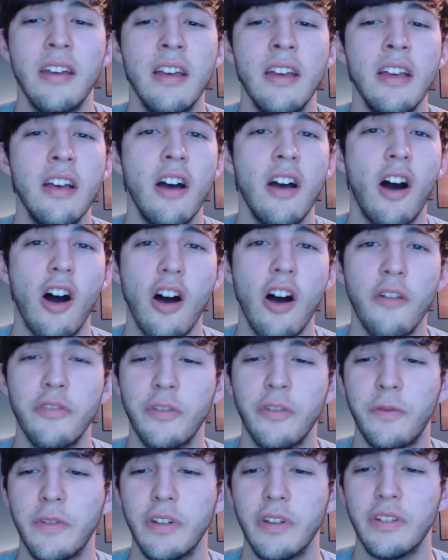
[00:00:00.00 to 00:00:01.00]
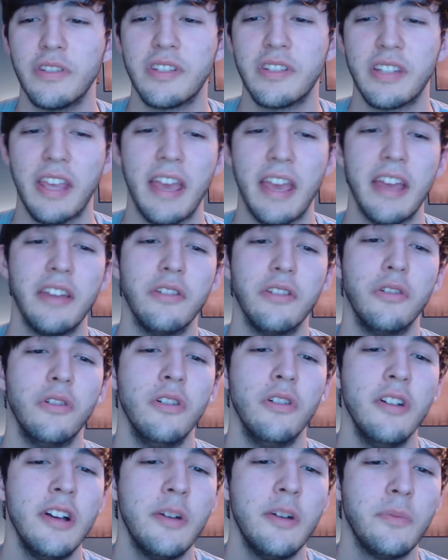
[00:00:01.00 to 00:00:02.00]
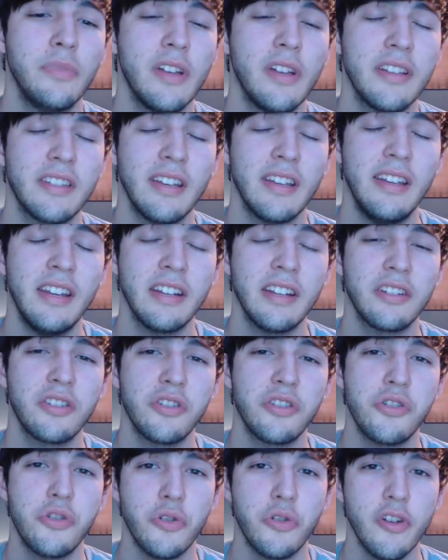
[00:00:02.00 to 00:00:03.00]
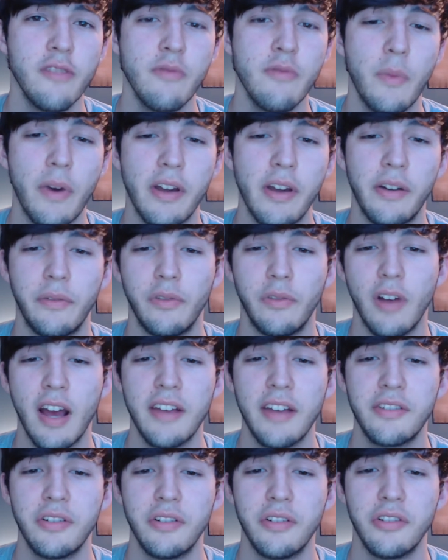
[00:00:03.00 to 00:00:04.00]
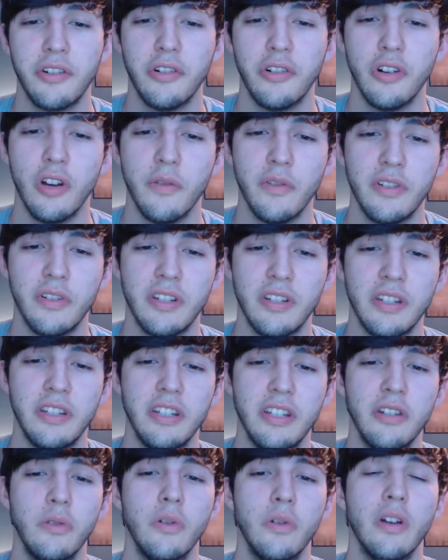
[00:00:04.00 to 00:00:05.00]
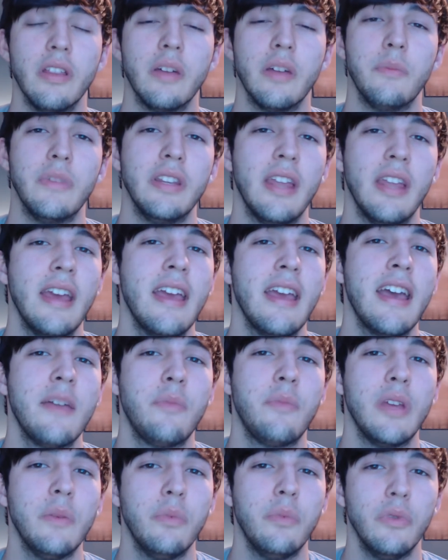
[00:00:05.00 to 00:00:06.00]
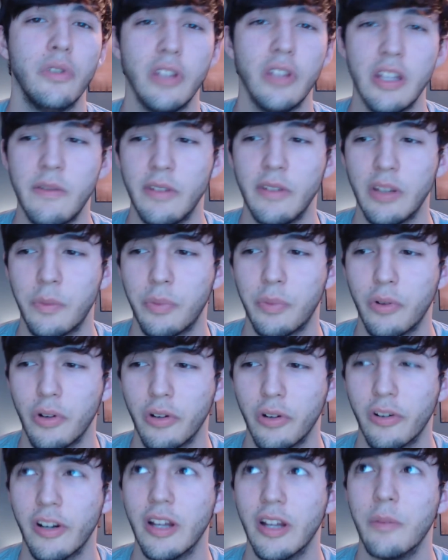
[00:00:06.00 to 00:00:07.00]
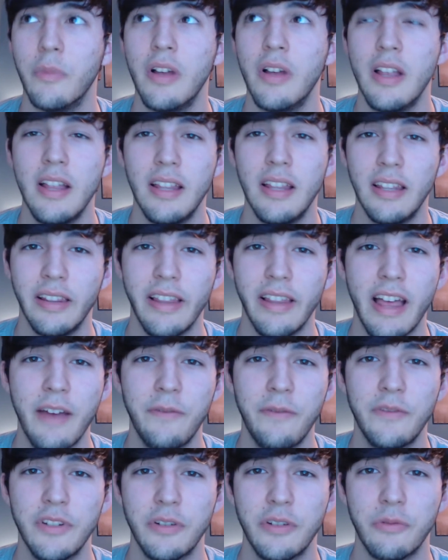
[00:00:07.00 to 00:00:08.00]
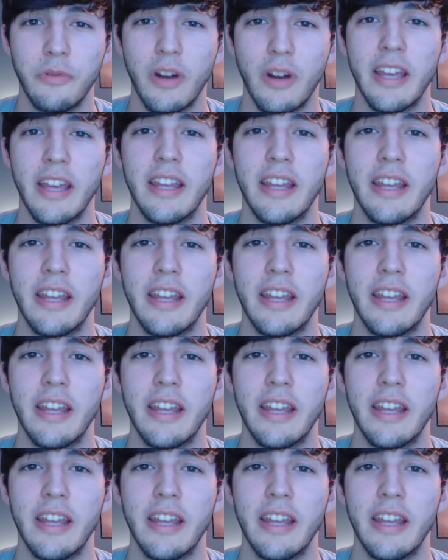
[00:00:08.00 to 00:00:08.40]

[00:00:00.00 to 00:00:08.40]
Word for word: off-the-field scandal, plus an extreme amount of roster turnover to deal with. I mean, they had people leaving the program left and right.